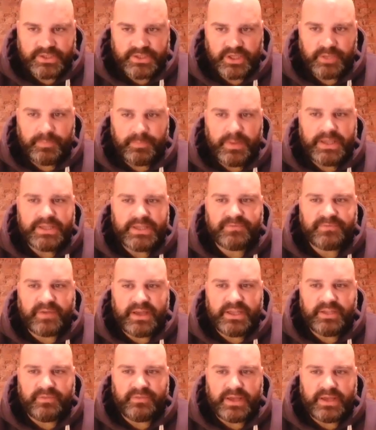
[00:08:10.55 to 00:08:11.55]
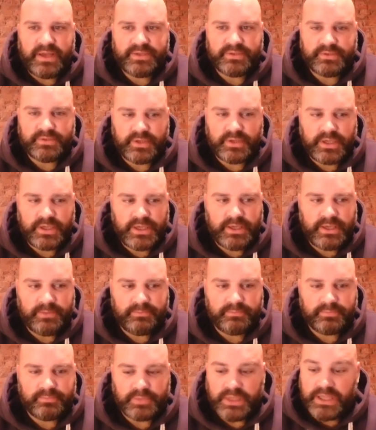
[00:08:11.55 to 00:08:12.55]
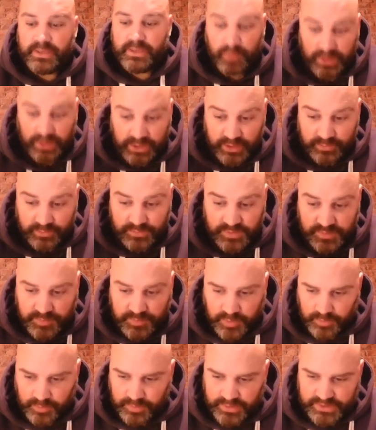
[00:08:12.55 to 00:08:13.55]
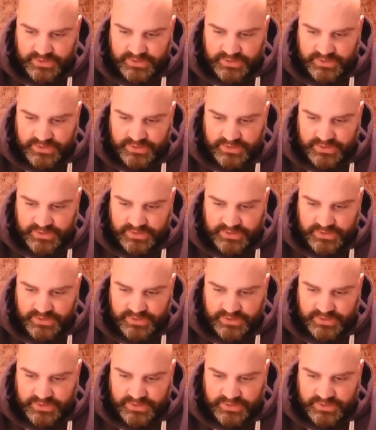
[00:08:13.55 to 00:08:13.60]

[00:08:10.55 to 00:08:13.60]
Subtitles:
So the biggest fight you've had, Liam Williams, probably